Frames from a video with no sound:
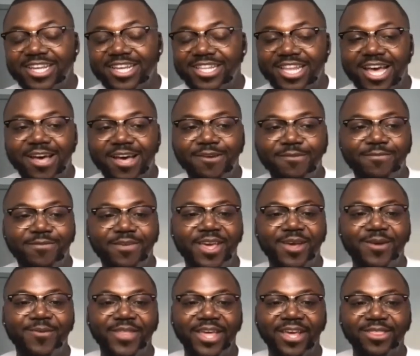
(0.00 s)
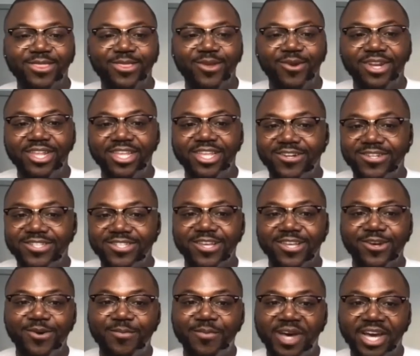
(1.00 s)
It's like, nah, fam, like 30
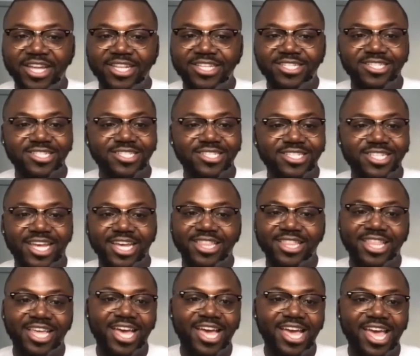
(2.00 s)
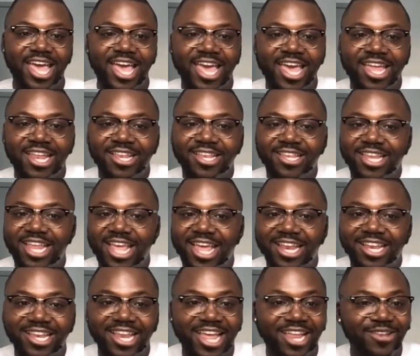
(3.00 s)
years can go by just like that, and
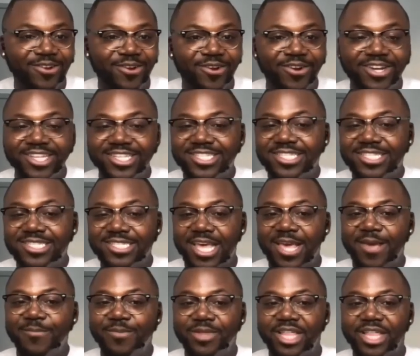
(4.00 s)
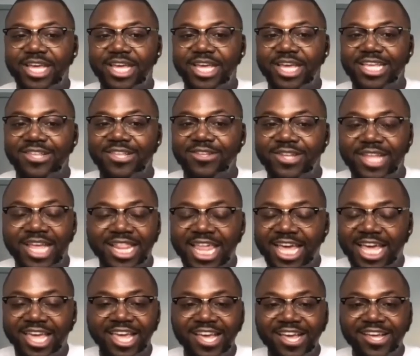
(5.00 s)
and and you're in the same place, and, you,
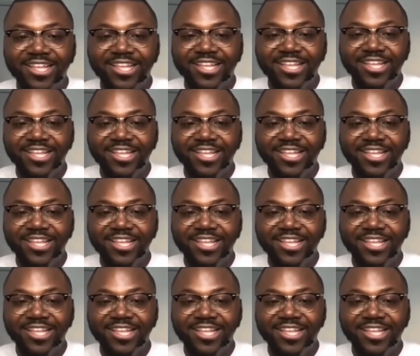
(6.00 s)
and like